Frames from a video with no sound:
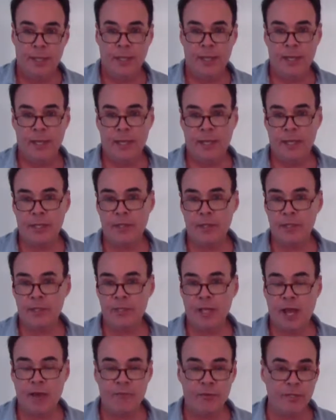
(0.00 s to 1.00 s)
and the
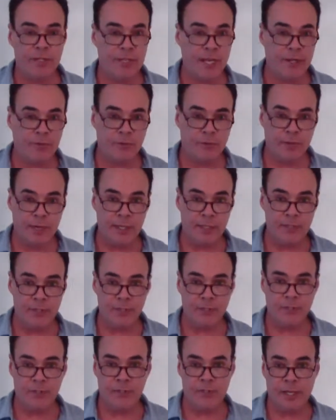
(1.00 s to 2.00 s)
sovereign debt
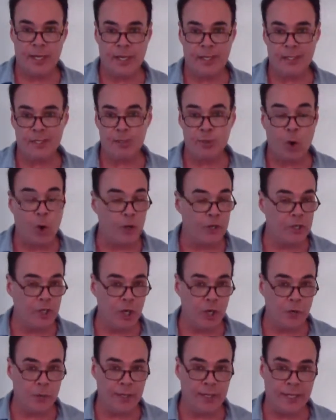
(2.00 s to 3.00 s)
crisis that is
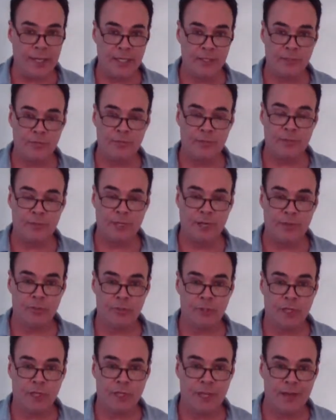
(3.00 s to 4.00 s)
ongoing as of
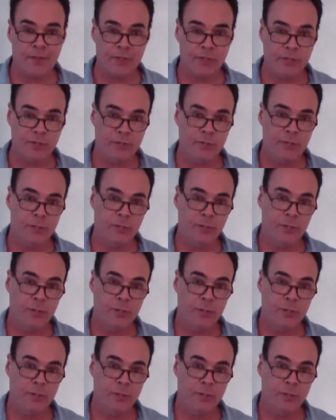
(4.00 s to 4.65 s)
2011,